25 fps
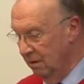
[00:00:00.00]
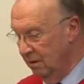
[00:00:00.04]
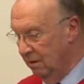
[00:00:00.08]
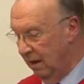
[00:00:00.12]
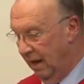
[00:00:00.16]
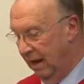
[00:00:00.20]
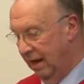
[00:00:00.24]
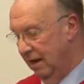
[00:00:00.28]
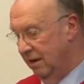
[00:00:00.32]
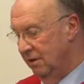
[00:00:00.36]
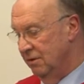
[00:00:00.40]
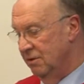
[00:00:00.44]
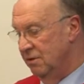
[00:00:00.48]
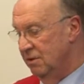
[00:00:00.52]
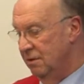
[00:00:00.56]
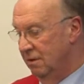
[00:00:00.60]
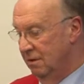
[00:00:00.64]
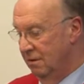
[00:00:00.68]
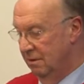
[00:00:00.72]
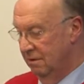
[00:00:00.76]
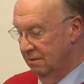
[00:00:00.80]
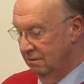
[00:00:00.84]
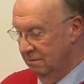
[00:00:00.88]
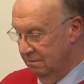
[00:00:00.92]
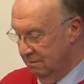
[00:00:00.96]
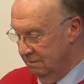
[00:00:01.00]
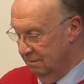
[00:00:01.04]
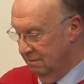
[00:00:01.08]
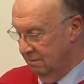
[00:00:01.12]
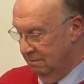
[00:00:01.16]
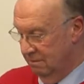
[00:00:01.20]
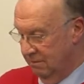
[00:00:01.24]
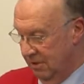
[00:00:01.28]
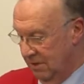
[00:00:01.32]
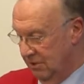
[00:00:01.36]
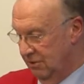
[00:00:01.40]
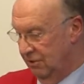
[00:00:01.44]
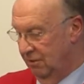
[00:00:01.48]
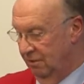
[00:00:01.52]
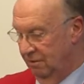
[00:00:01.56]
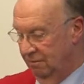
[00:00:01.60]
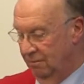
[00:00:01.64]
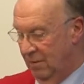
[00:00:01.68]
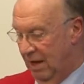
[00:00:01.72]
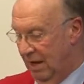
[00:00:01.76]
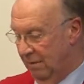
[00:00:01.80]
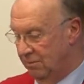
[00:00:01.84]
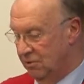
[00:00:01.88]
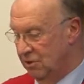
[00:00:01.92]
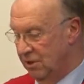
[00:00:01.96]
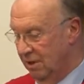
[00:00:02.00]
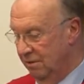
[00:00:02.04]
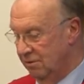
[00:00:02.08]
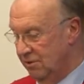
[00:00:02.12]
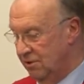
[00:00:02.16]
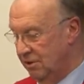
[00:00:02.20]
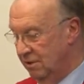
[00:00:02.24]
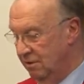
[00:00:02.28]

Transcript: And this sort of map shows